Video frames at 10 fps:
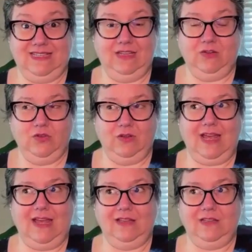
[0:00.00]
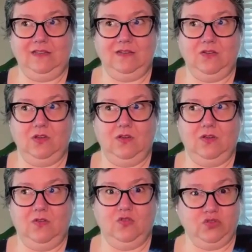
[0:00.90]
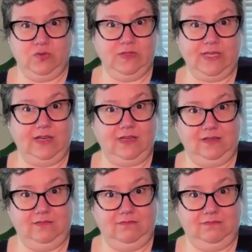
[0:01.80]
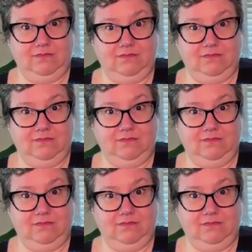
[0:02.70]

it's either that or suicide.